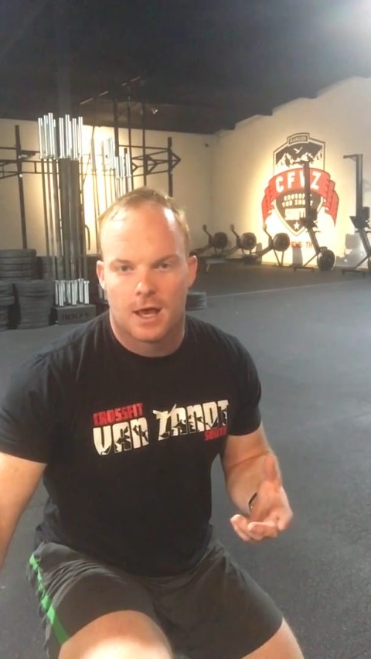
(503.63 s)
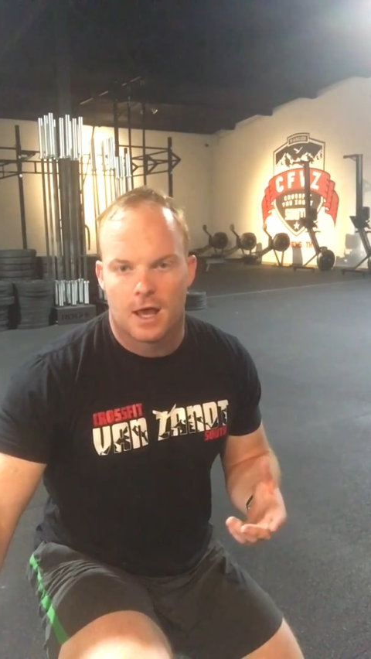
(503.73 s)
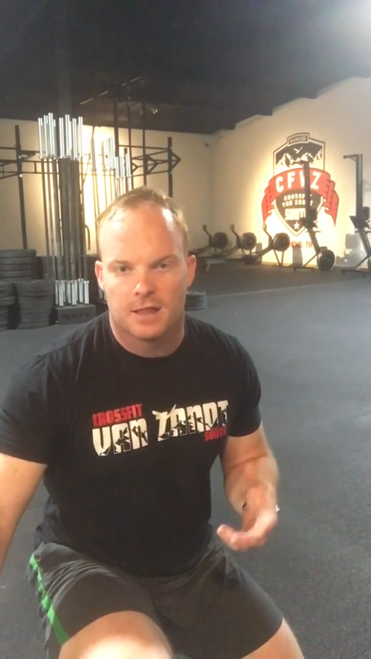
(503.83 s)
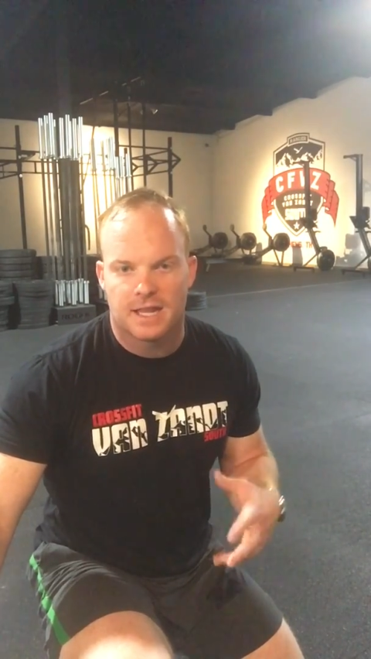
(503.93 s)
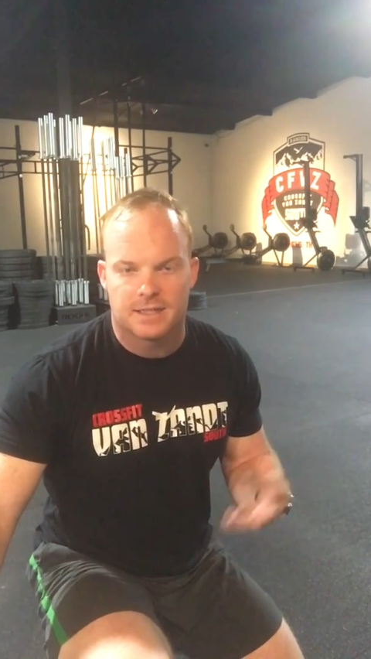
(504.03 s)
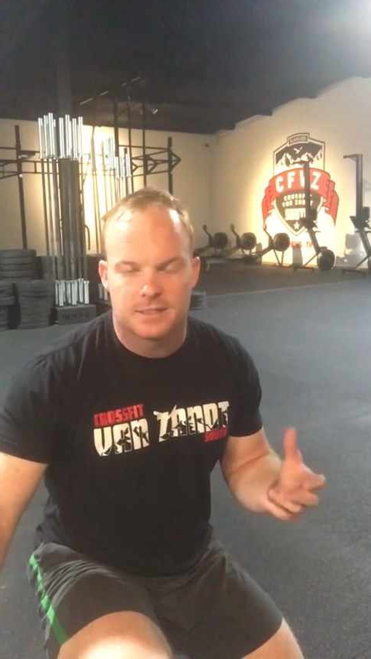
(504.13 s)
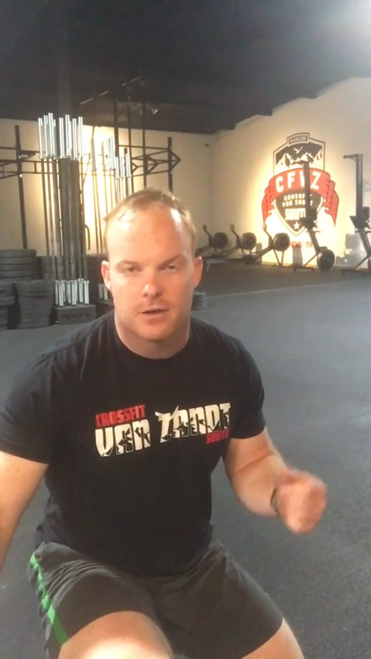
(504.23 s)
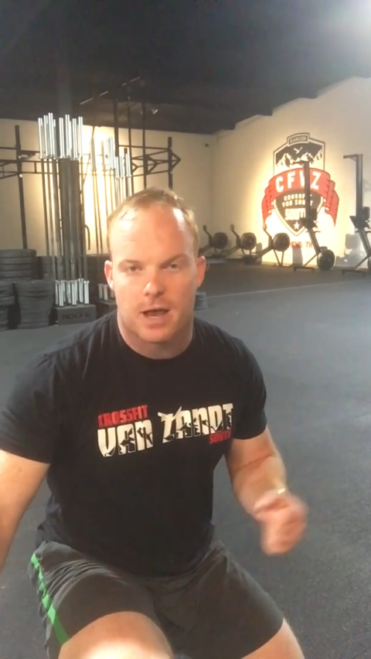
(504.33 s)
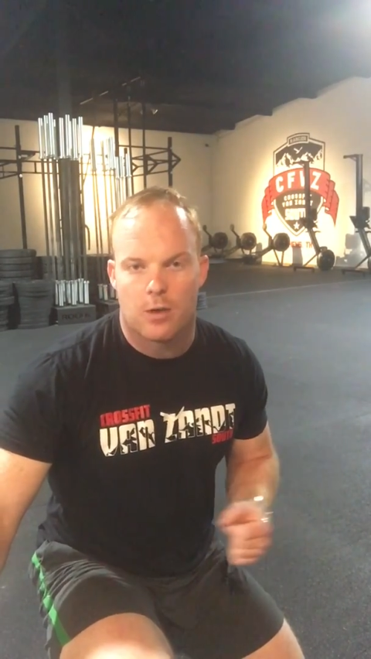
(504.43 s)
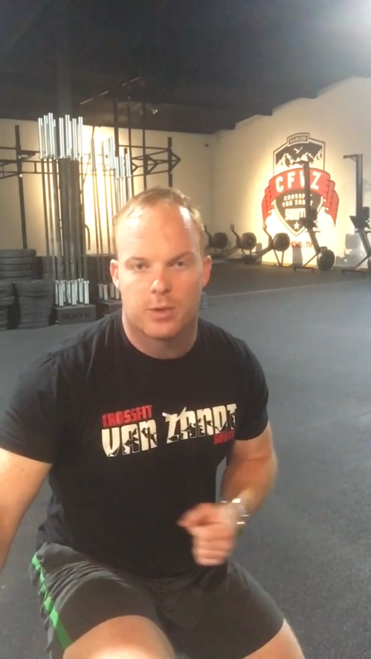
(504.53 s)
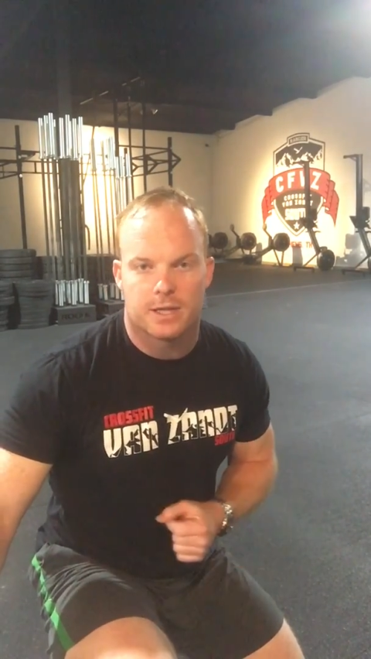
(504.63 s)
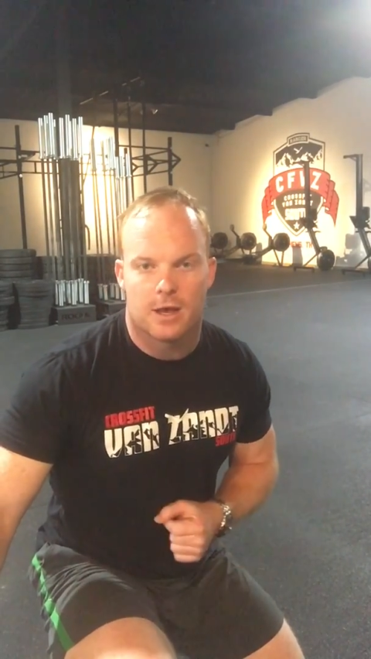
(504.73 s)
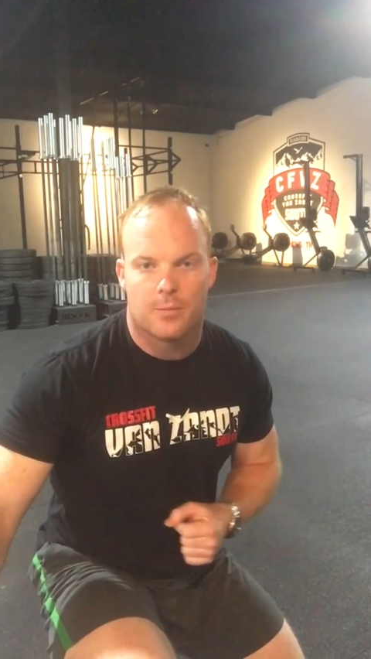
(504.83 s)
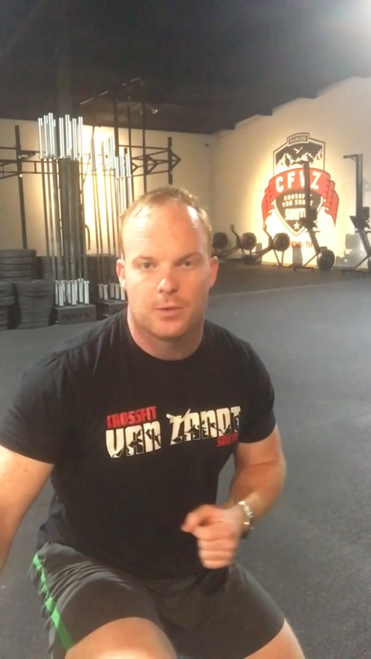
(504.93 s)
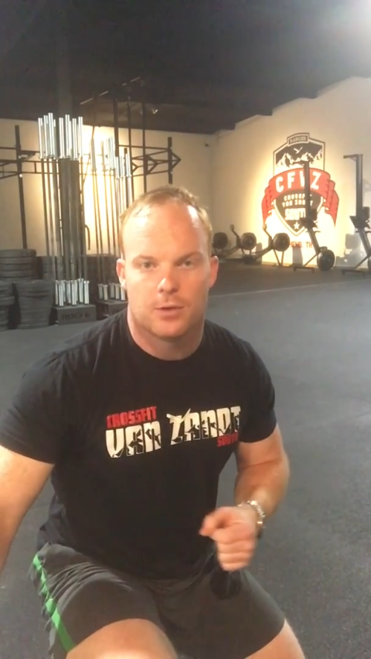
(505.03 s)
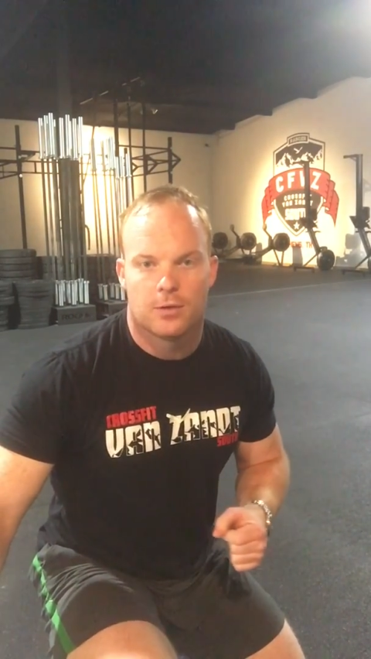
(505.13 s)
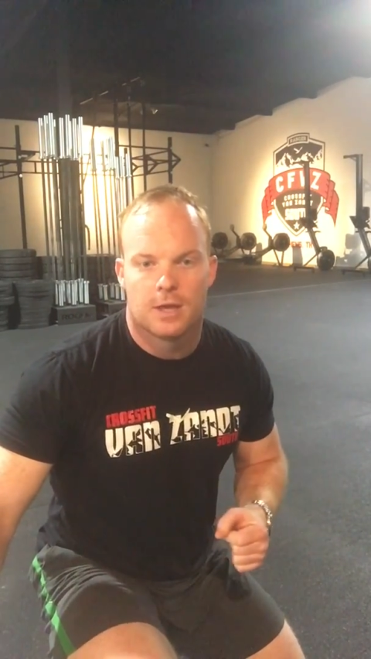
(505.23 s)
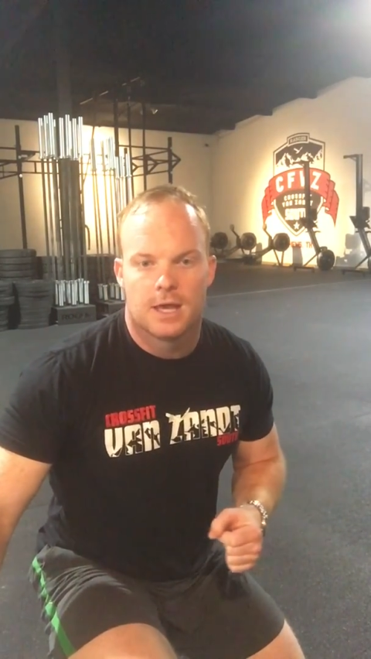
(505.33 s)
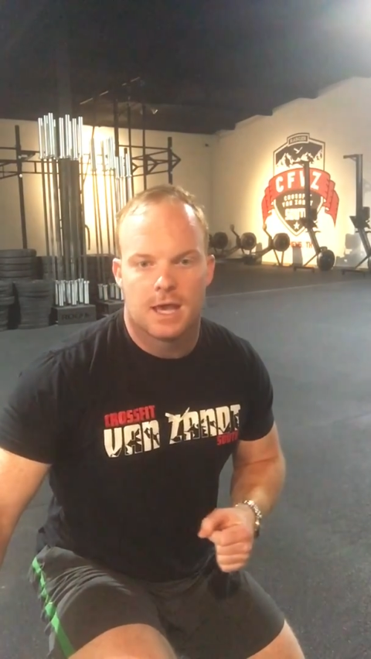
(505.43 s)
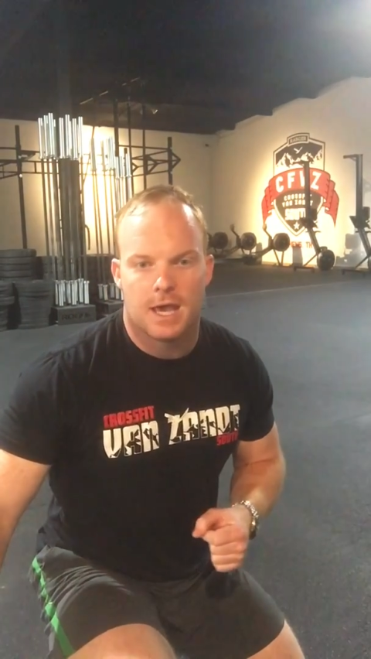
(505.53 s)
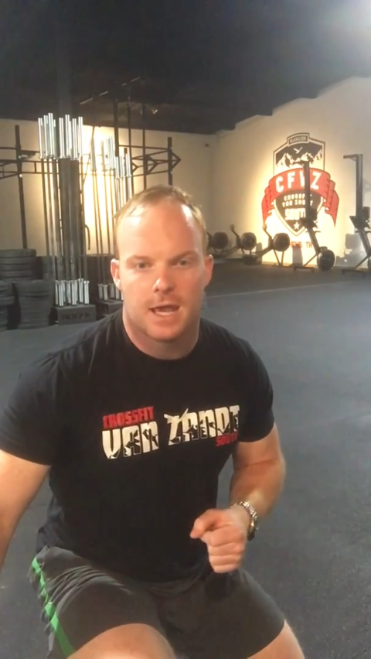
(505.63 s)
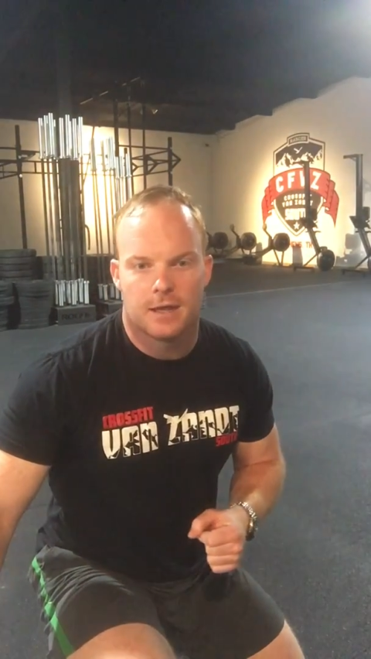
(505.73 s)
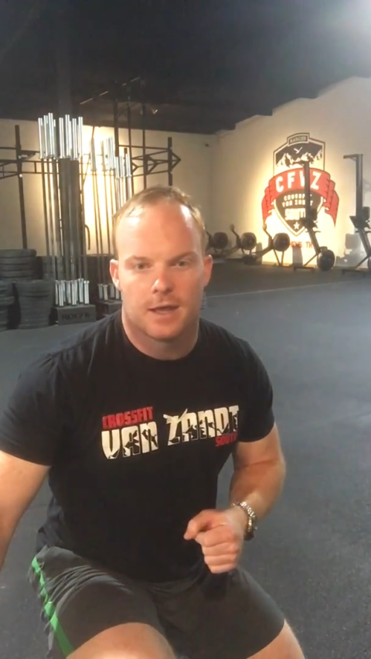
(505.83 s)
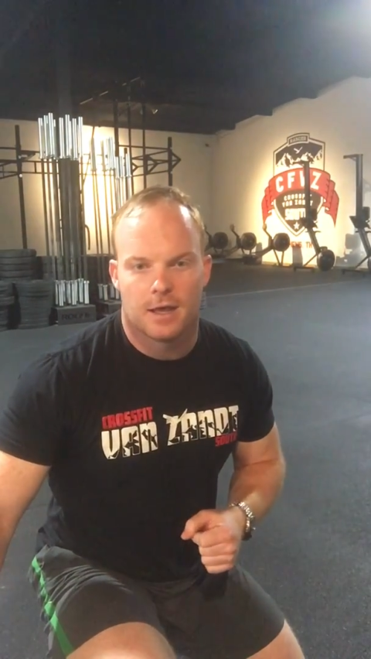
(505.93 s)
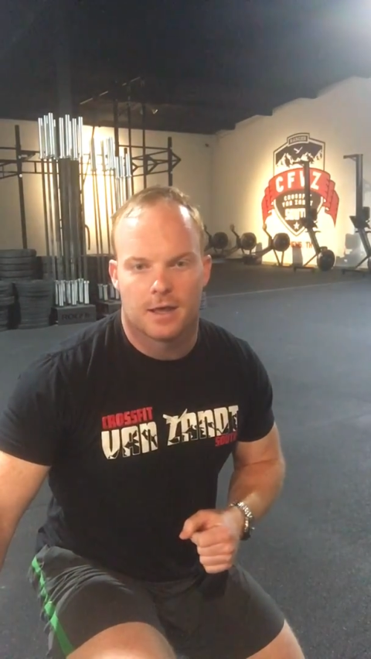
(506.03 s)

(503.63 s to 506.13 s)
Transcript: Let us know how we can help you, and